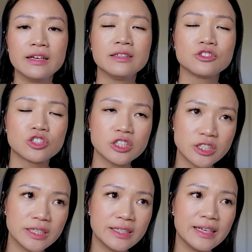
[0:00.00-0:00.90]

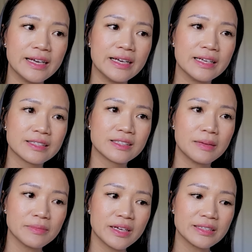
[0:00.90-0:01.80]
Nutrition is
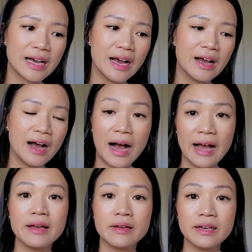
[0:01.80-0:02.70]
something that
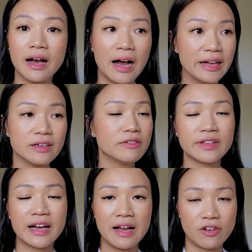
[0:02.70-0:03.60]
I don't
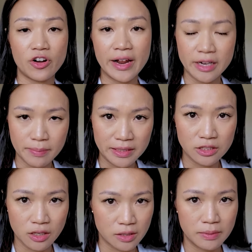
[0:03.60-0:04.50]
think I've heard anybody
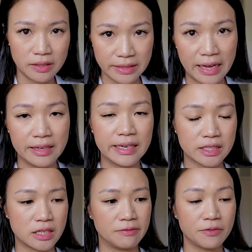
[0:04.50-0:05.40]
talk about that
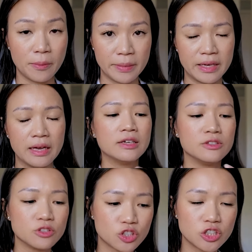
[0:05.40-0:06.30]
except for me.
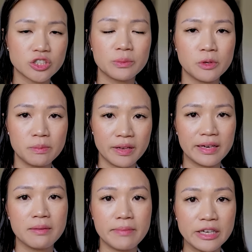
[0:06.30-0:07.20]
Nutrition will
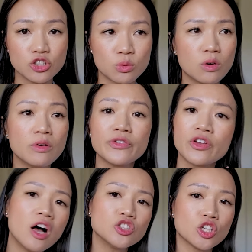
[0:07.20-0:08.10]
play a major role,
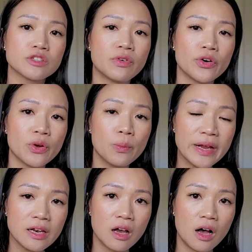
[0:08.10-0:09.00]
not just for your
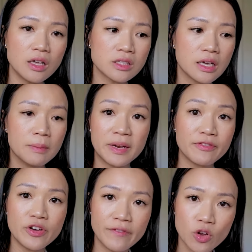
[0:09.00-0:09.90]
weight loss, but
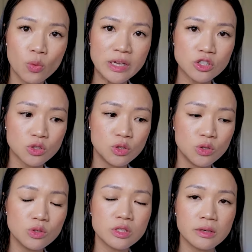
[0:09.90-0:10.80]
if you have no weight to
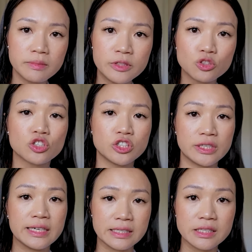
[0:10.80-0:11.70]
lose,
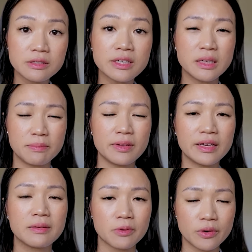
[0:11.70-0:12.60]
nutrition is still going to
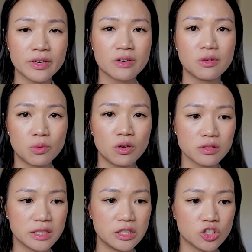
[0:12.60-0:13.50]
play a critical
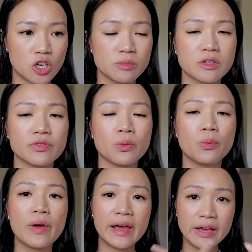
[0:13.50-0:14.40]
role in terms of the
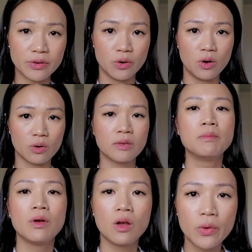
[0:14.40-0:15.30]
way you look.
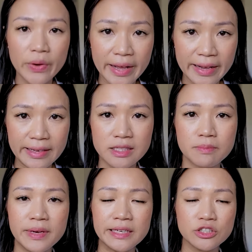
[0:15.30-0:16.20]
Bloating is
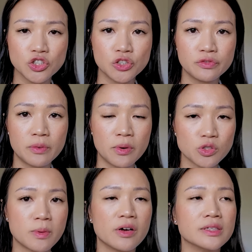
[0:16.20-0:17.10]
a big issue for
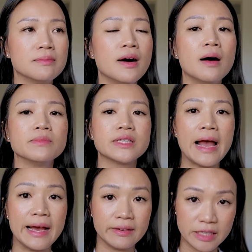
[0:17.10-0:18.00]
postpartum moms,
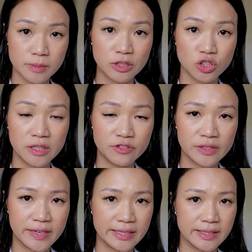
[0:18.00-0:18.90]
and especially if
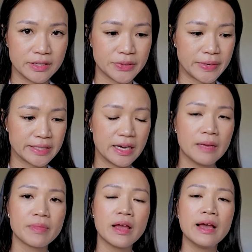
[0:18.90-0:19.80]
you're diastasis recti.
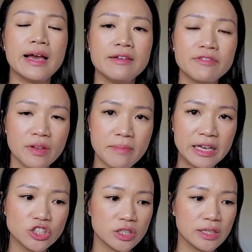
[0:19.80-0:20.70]

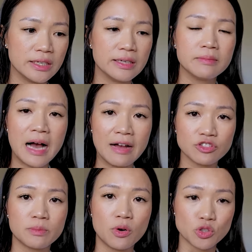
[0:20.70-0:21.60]
Inflammation
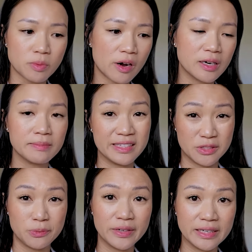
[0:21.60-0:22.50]
after postpartum
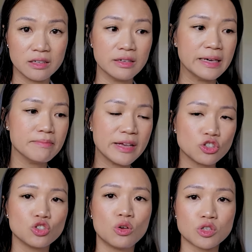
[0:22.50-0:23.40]
is real. It
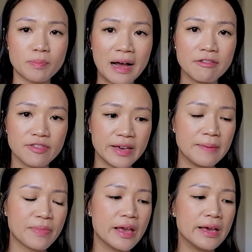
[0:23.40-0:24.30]
makes you look
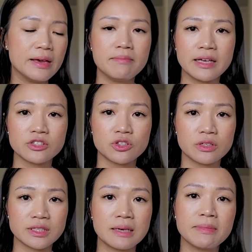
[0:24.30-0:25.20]
puffy. It makes
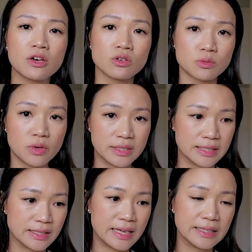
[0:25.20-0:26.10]
your stomach looks more
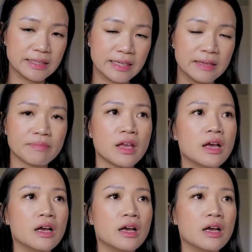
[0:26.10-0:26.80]
distended.